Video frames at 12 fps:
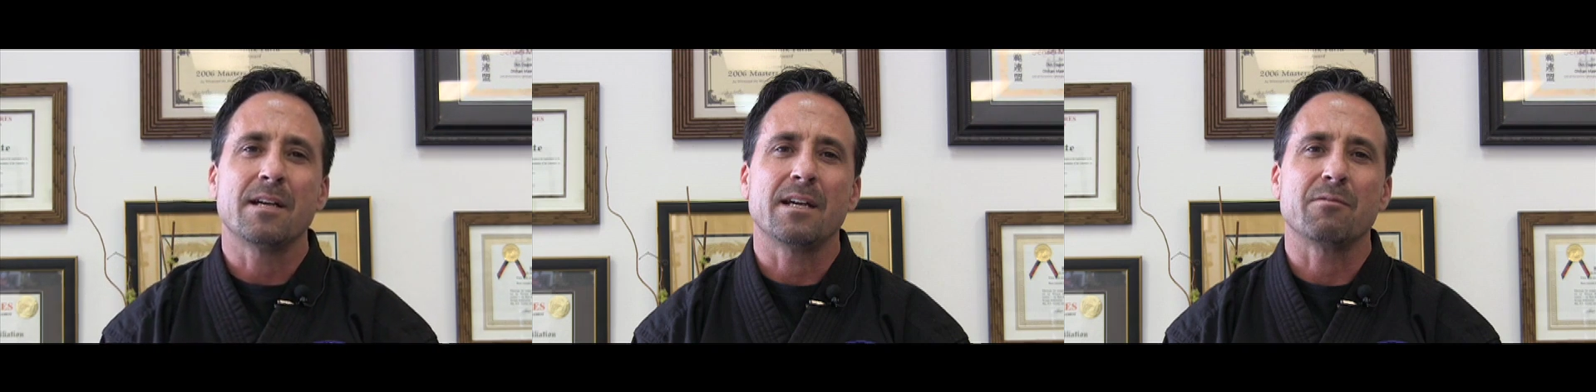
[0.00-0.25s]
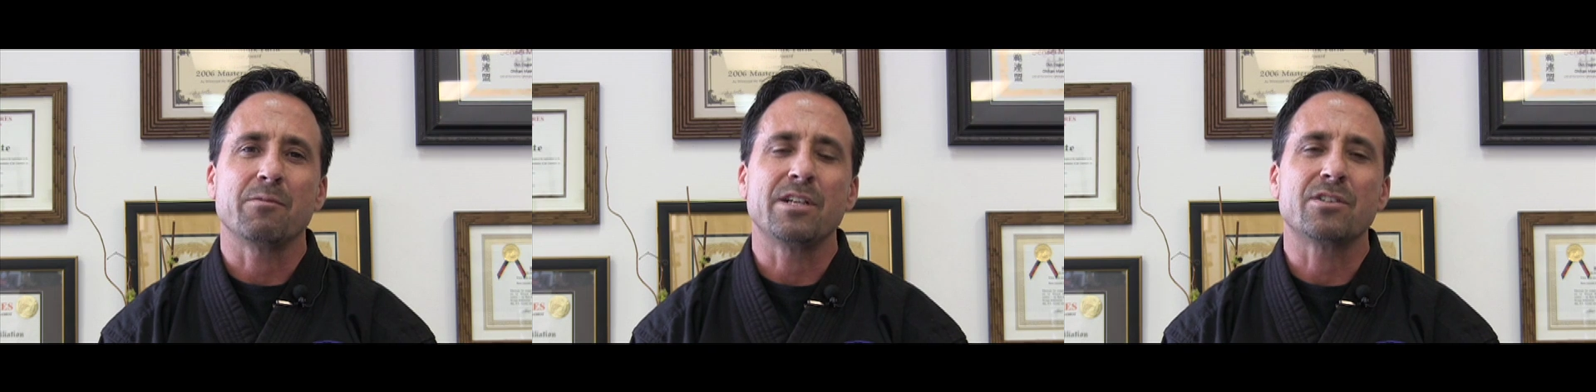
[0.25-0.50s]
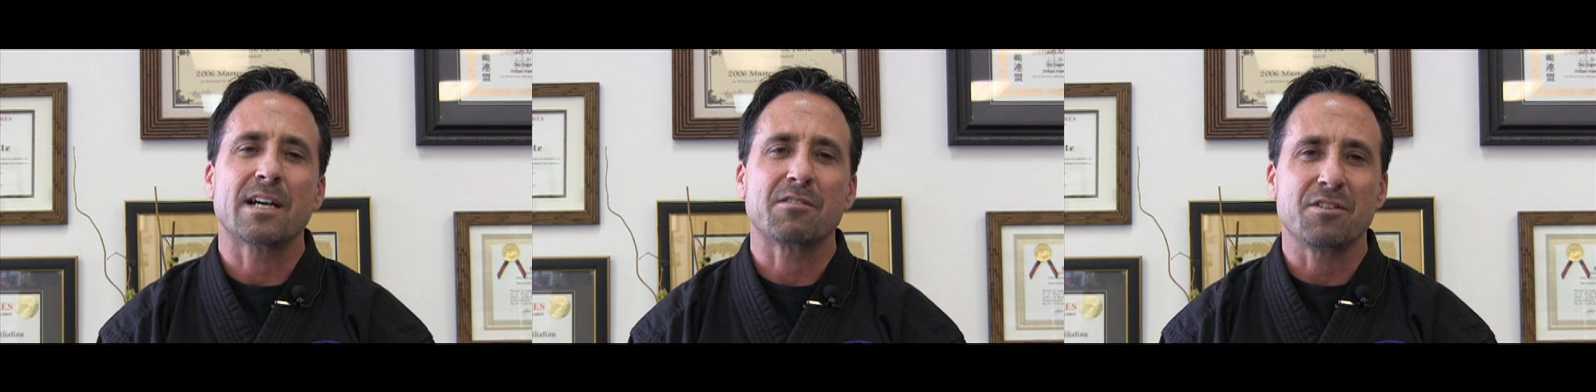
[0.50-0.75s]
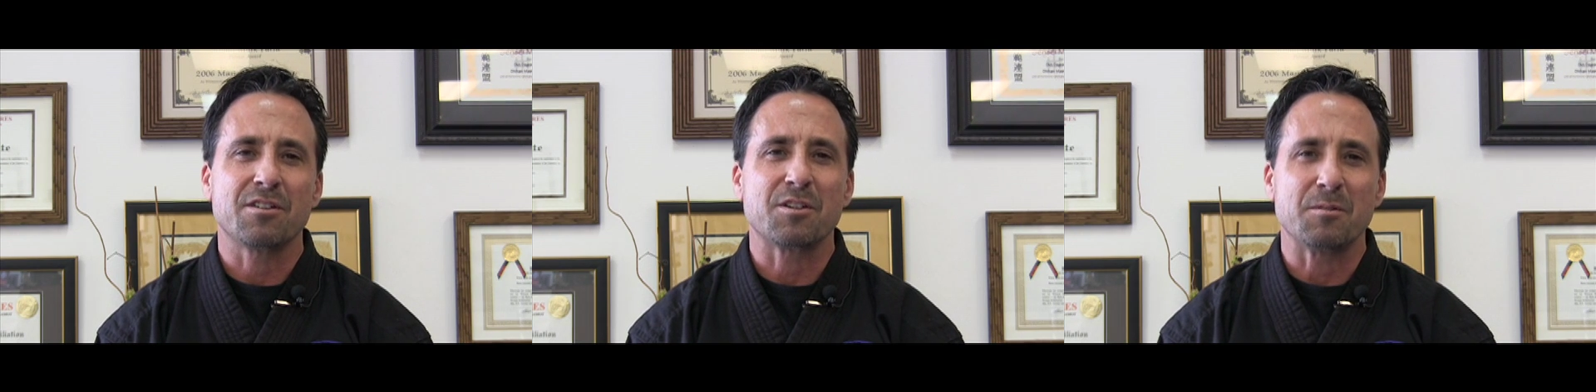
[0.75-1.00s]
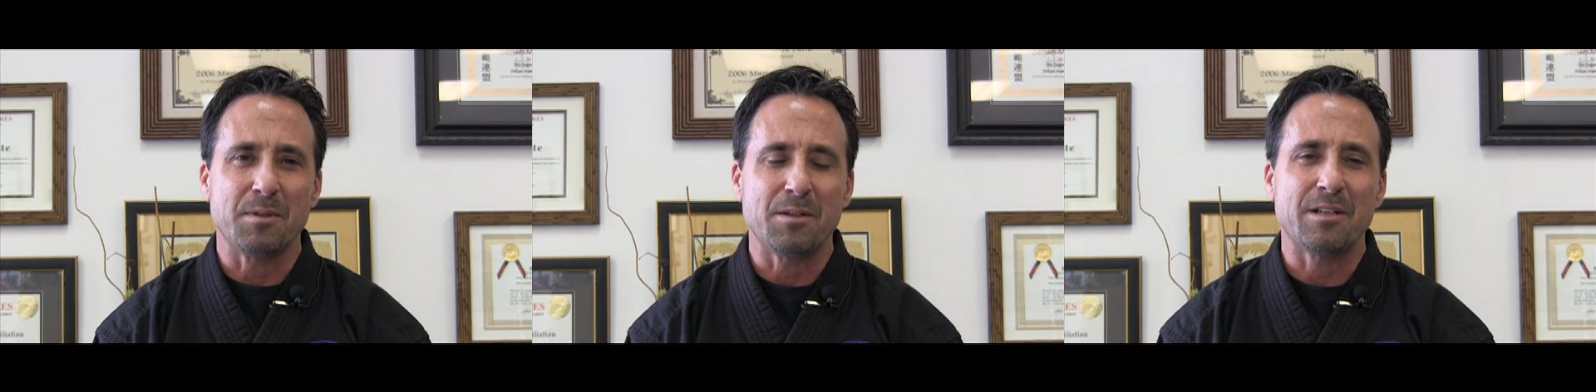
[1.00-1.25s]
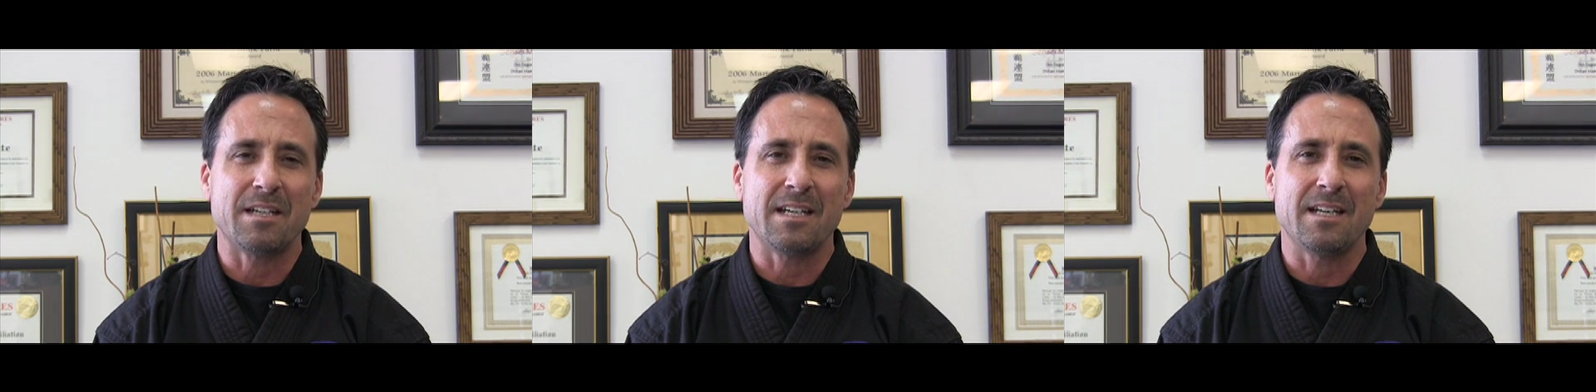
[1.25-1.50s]
and reach out to the
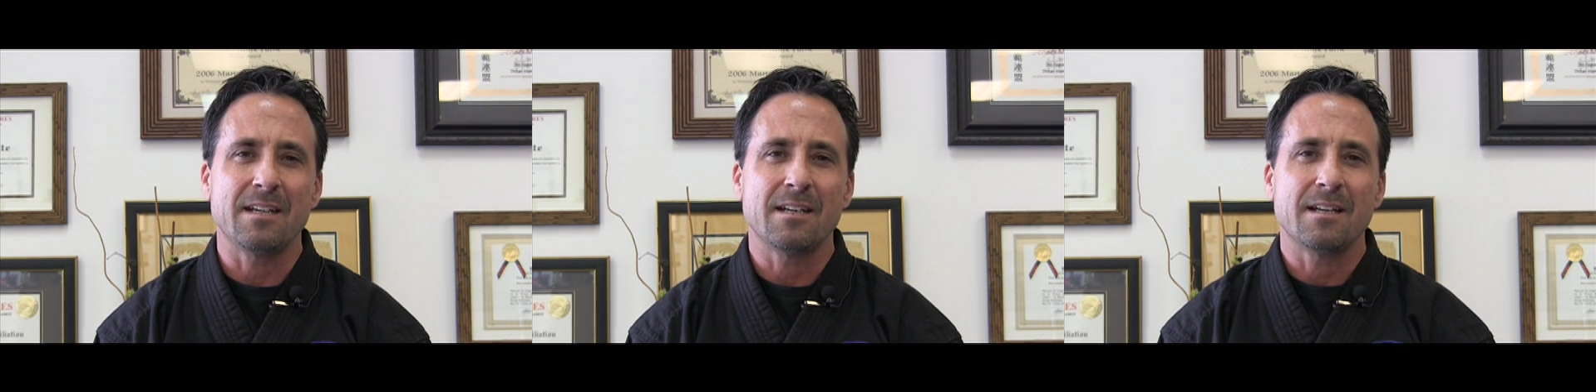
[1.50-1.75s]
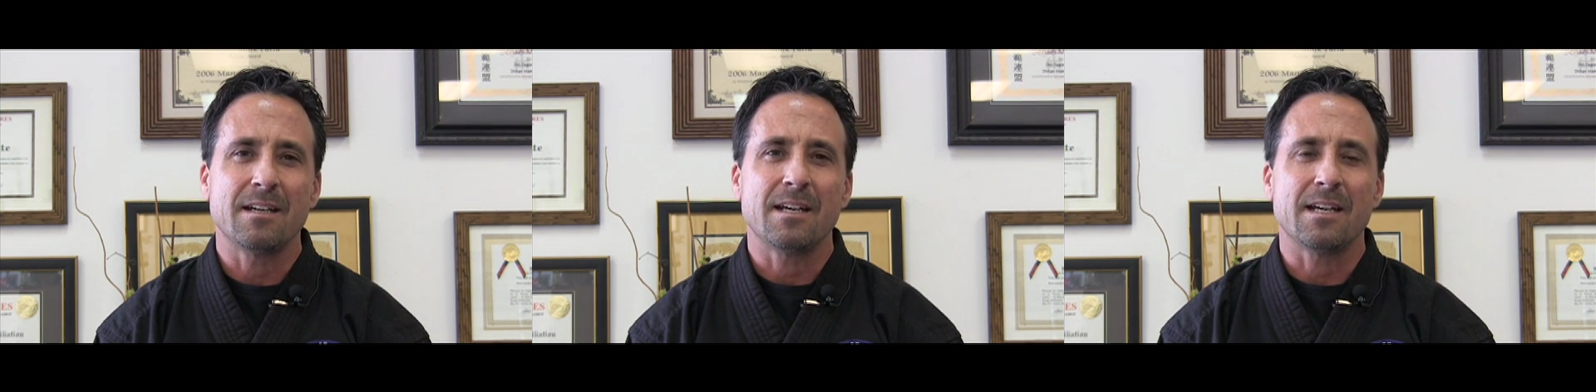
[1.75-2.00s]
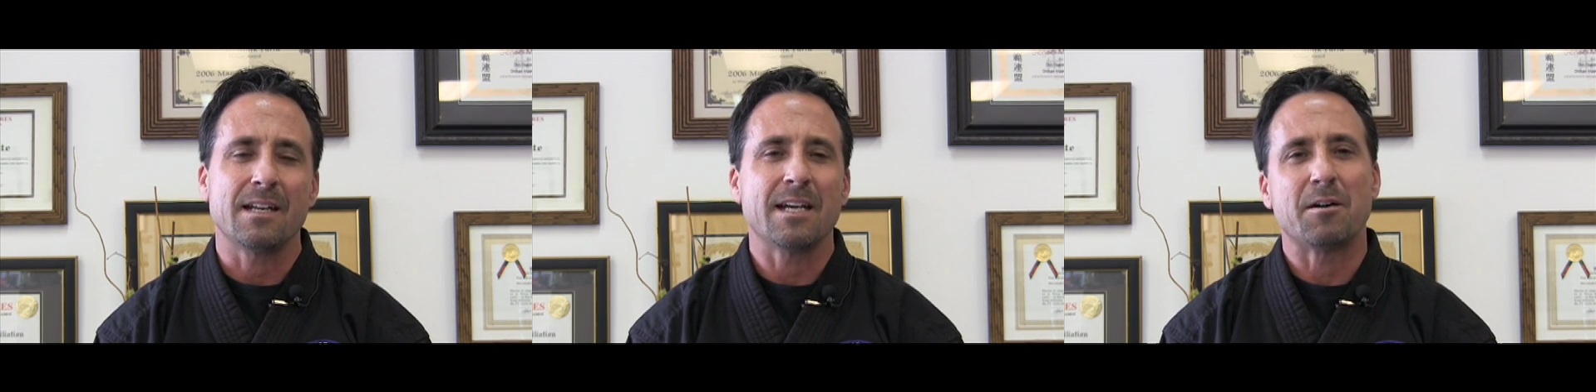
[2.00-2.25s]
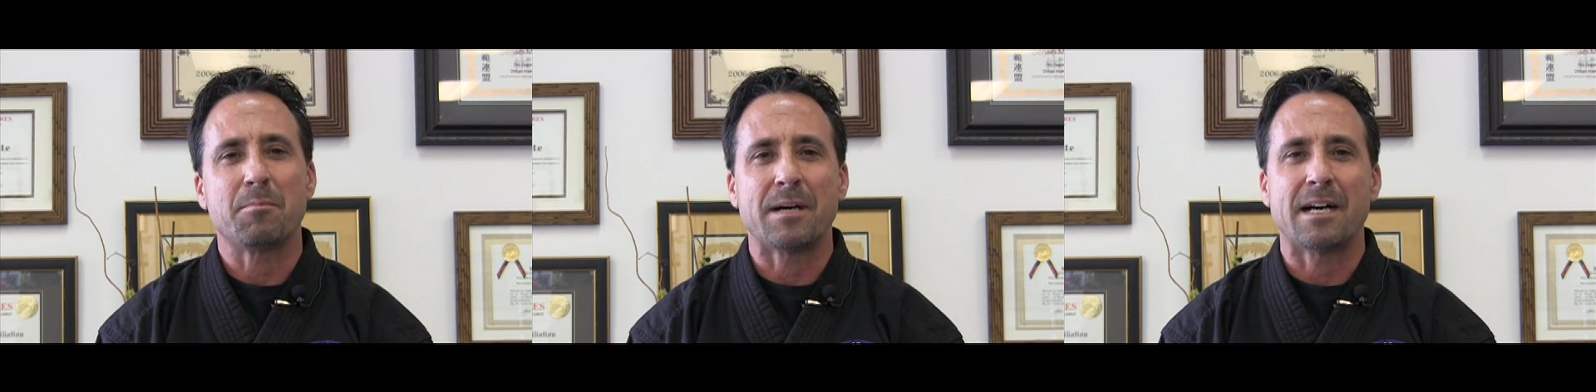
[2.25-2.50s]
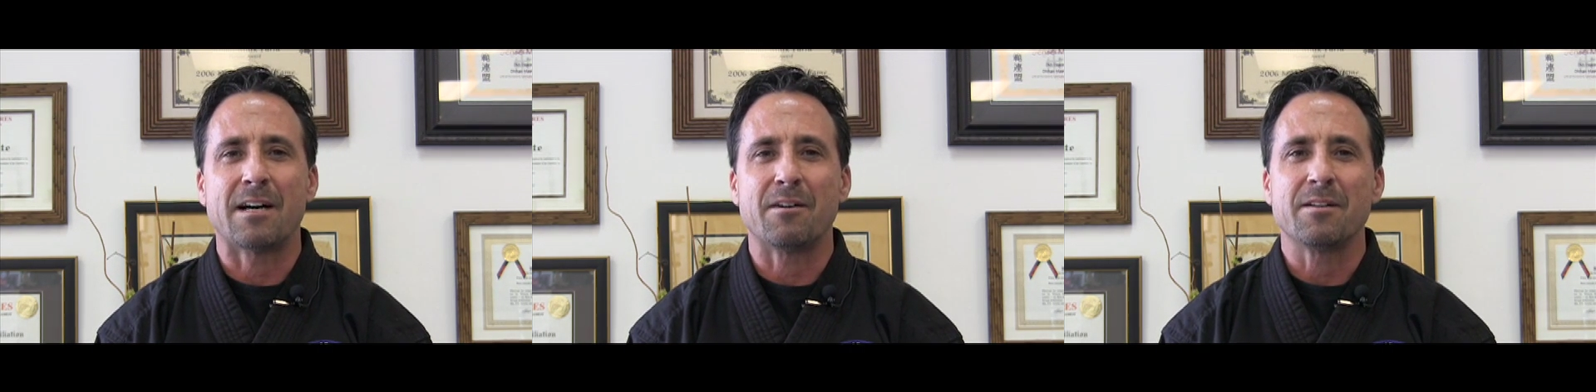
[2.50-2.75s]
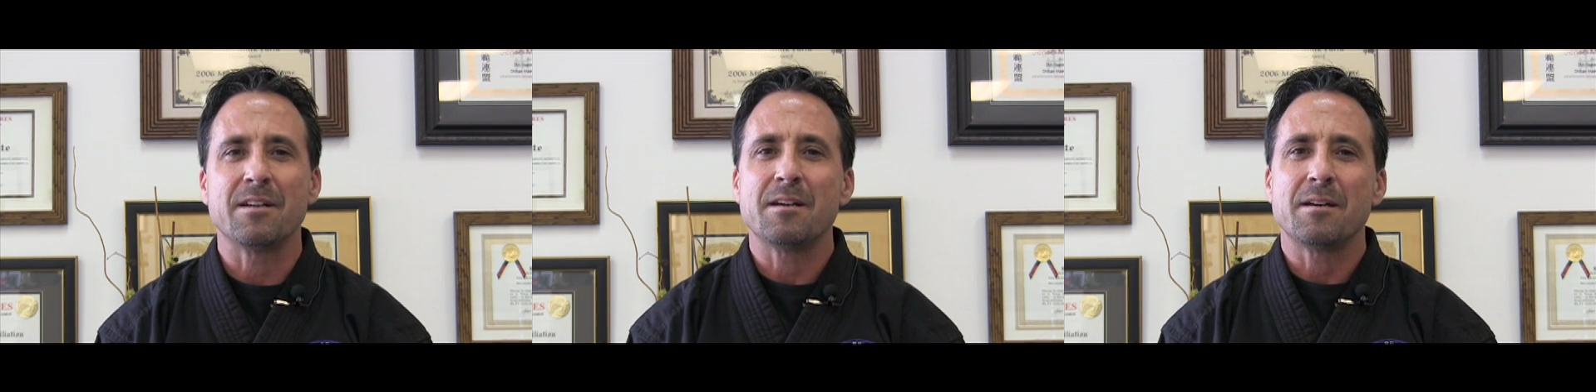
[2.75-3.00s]
community and help
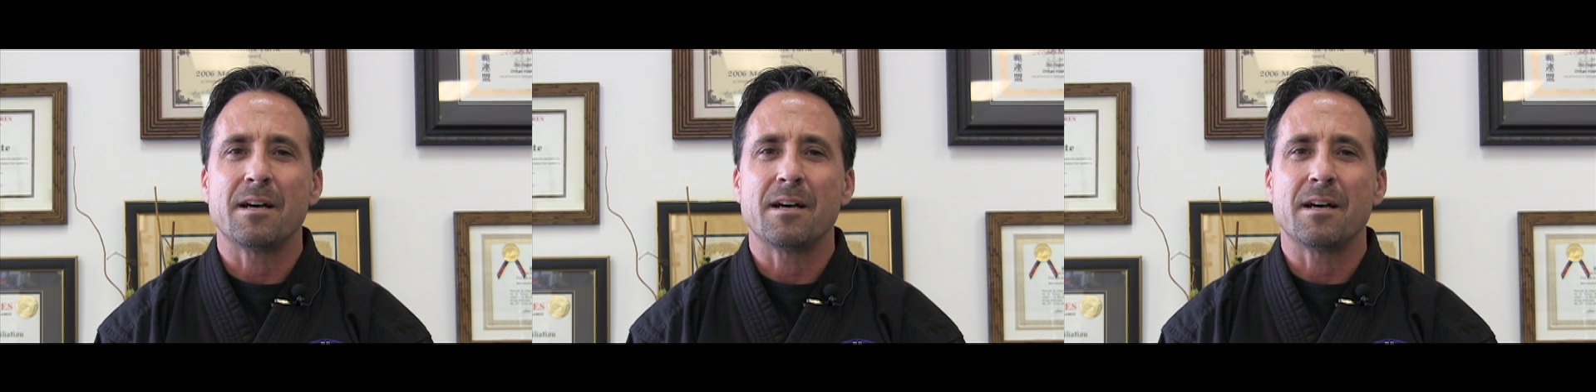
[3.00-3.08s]
out.